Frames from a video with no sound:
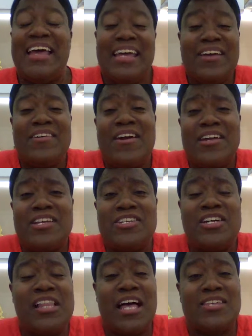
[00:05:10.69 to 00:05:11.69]
Here at our
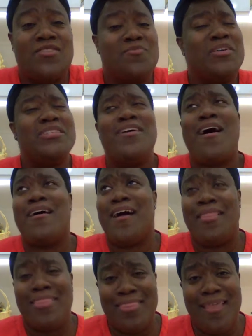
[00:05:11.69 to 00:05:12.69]
kitchen classroom, we talk
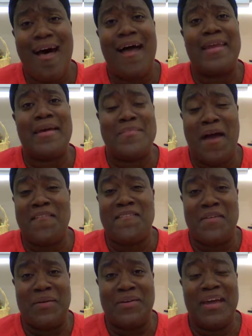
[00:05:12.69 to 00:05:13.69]
a lot about
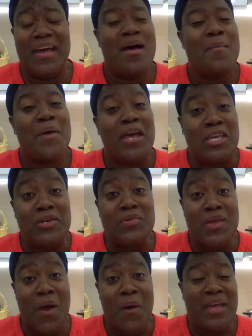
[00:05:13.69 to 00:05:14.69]
food, but
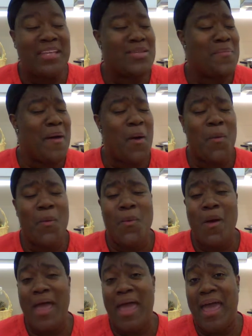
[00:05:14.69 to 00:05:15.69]
it's about
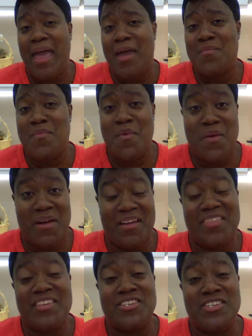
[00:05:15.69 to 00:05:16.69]
way more
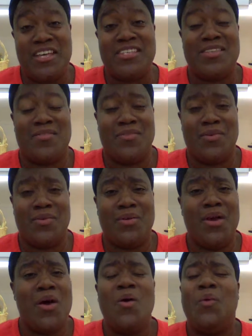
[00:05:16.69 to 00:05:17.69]
than just the food.
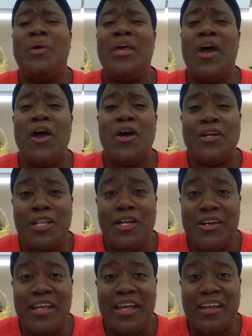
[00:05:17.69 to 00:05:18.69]
We are
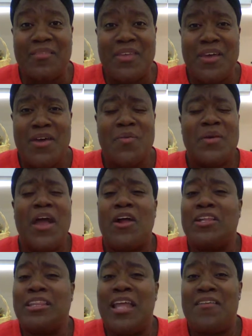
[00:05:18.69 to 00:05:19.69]
learning, we
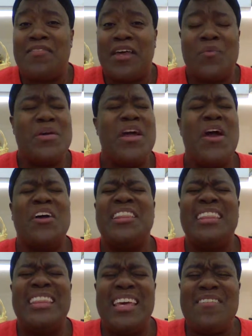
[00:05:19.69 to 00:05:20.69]
are loving, we are
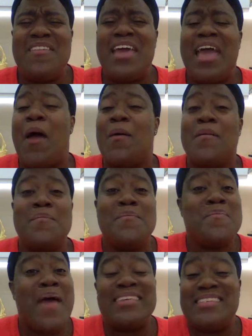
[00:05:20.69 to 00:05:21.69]
living our
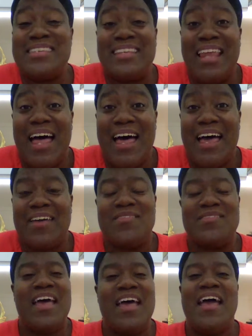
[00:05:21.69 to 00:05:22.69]
best
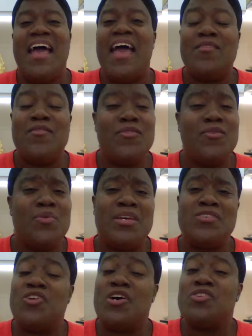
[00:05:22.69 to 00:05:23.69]
lives, and food
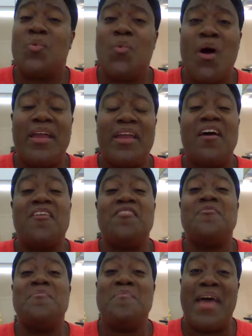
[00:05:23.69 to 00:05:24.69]
is just one
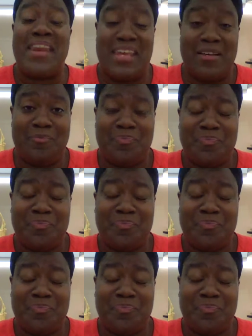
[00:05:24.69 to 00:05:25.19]
of many